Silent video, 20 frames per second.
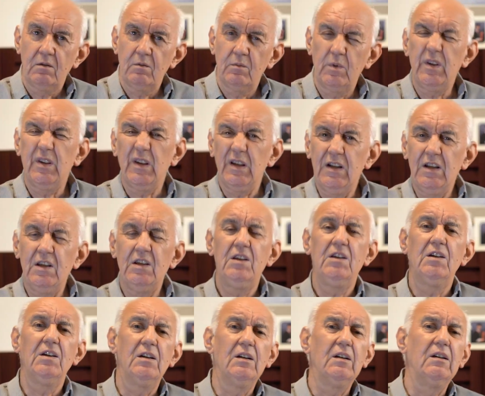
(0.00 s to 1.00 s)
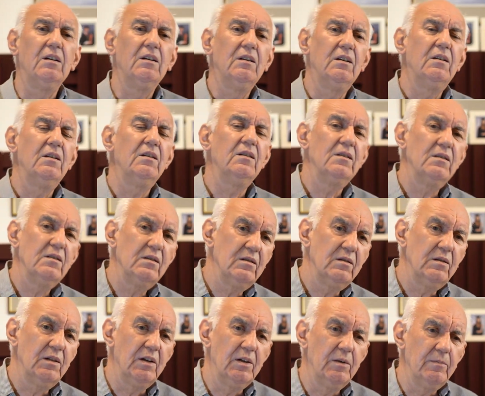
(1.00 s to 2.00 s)
With any uh,
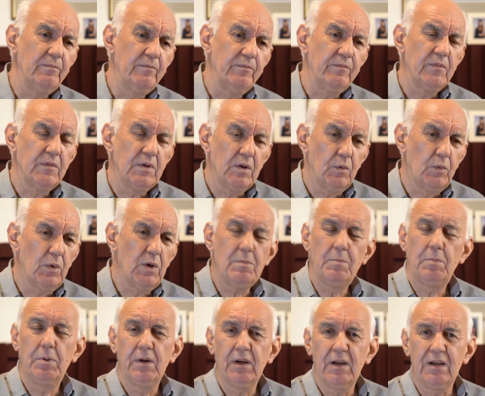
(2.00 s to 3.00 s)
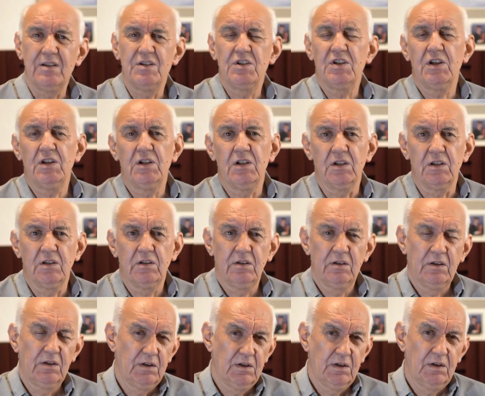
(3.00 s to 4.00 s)
um, whip antenna,
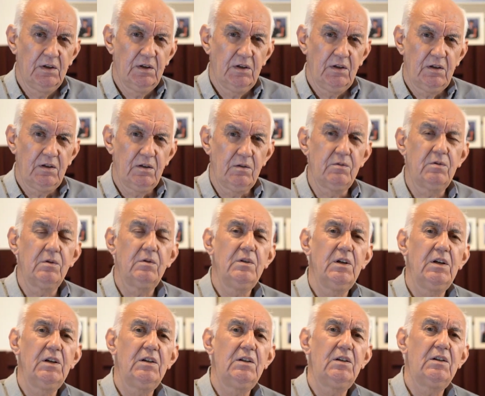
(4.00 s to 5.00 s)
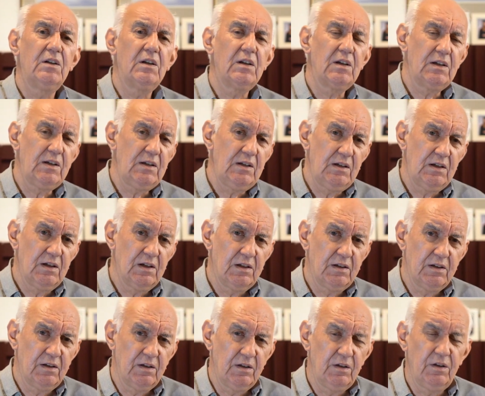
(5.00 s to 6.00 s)
you do need a,
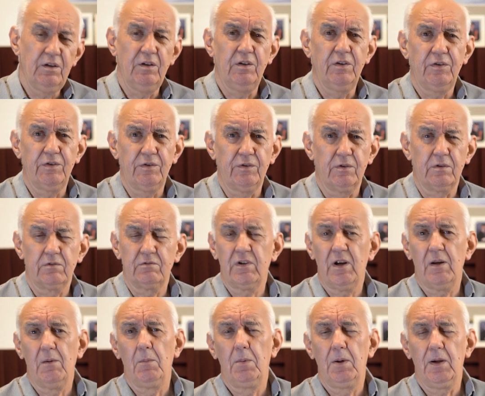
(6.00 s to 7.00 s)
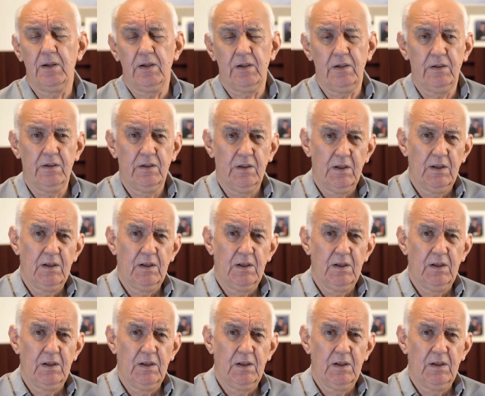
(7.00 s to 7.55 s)
uh, an earth or ground plane.